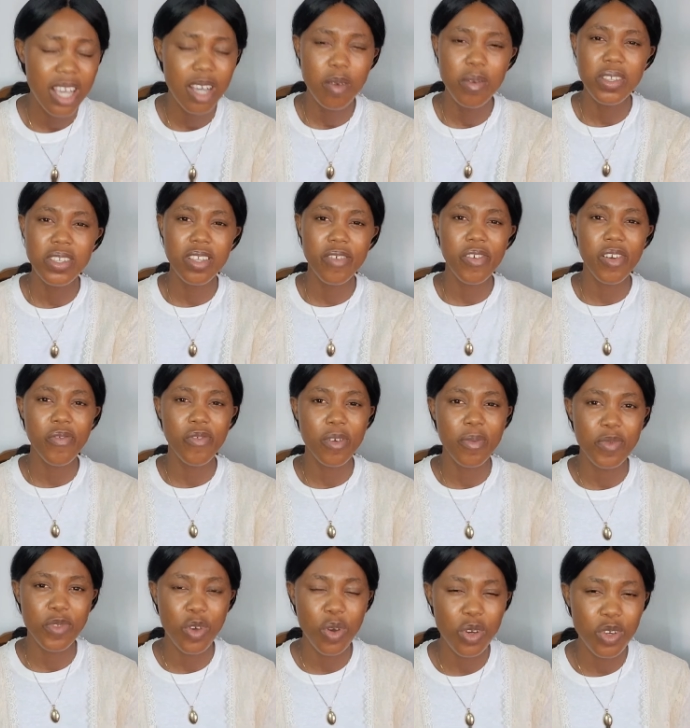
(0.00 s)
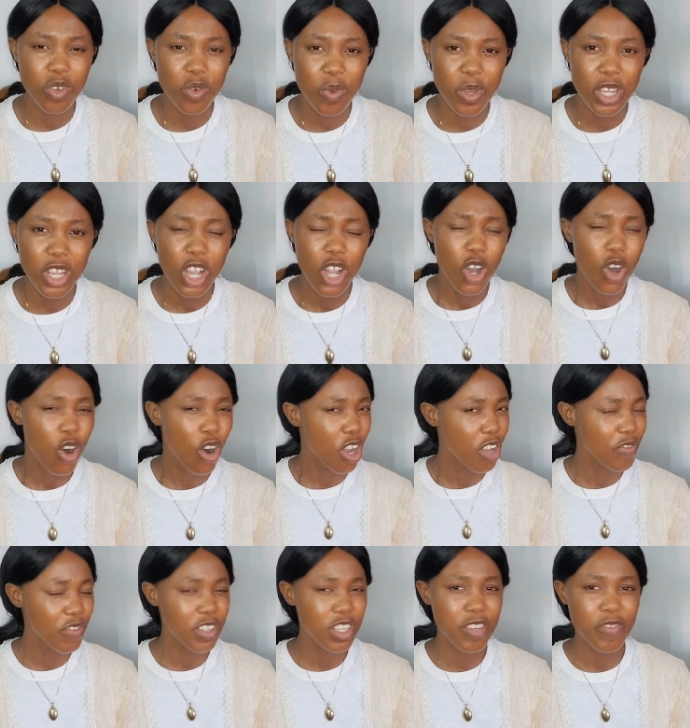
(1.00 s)
which is different from third week, or
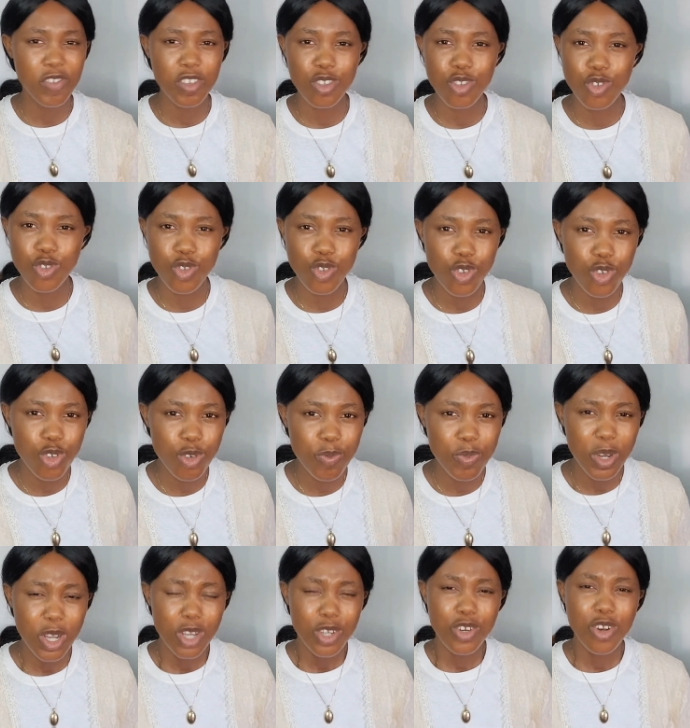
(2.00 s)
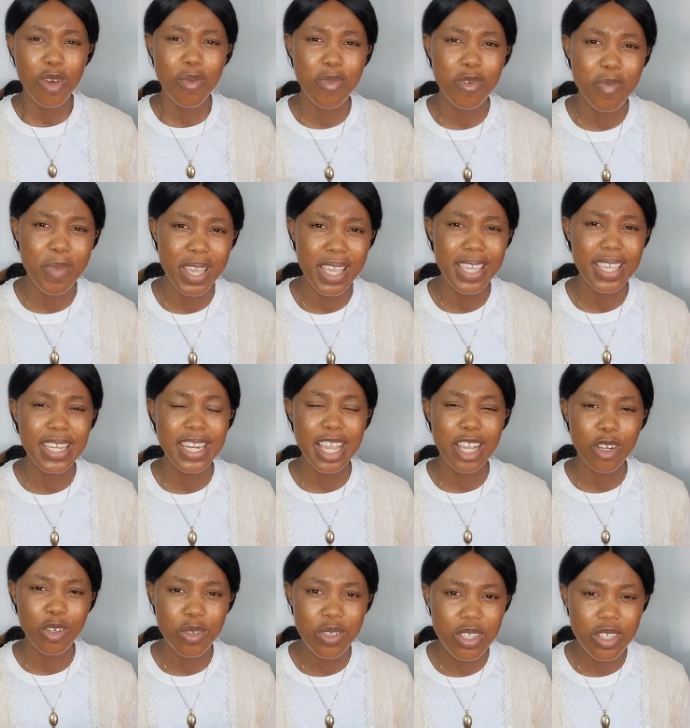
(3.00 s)
even if it's soup, don't be making
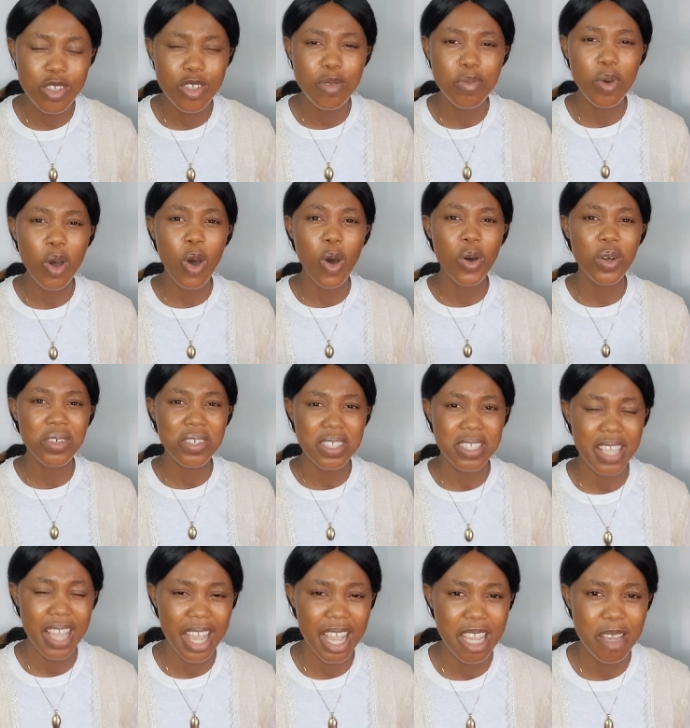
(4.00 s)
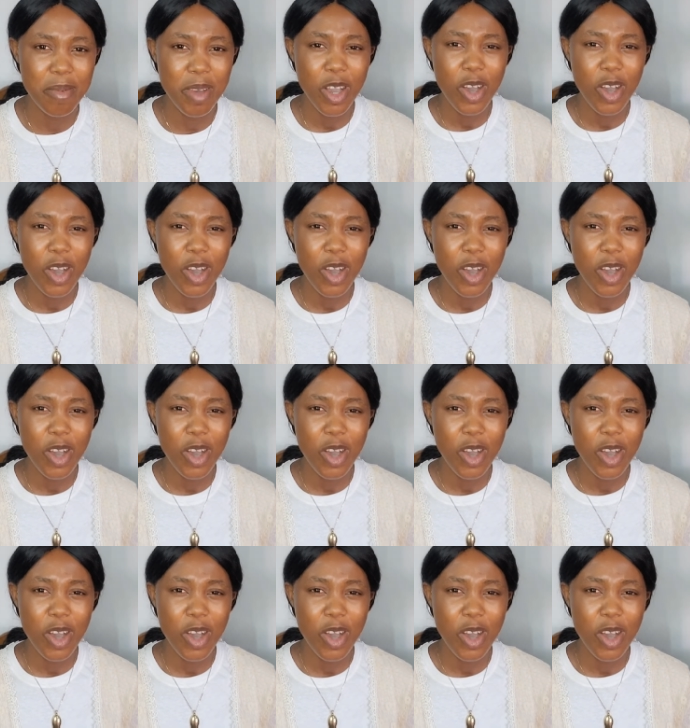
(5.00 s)
egusi soup all the time,